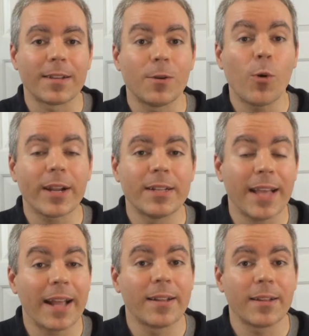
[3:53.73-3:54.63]
organs,
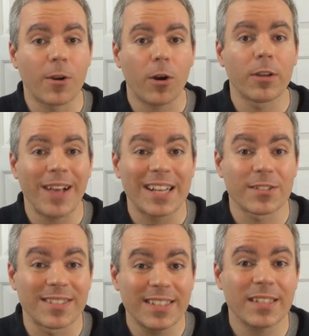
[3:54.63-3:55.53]
and the
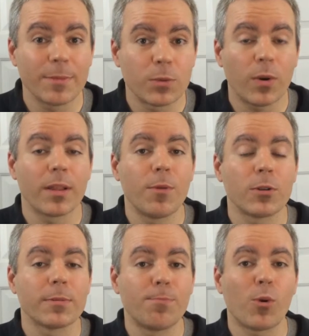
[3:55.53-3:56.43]
cardiovascular system is one of the
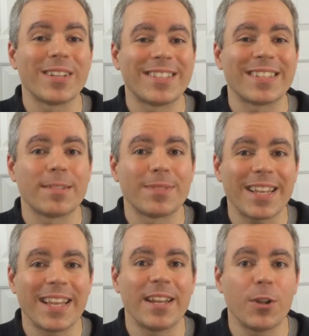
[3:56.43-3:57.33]
most important systems
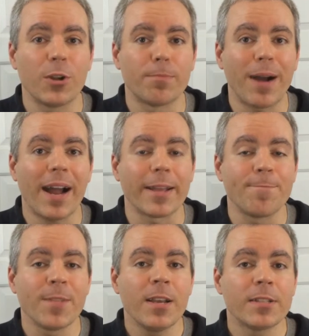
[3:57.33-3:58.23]
in your body.
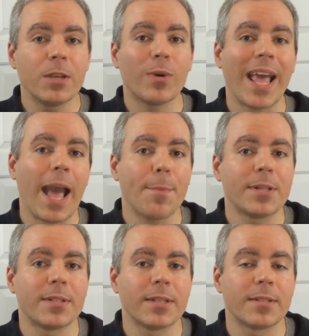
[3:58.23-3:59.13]
See, what
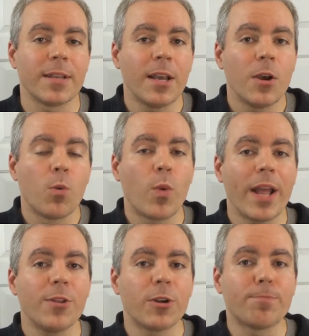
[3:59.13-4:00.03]
happens is when your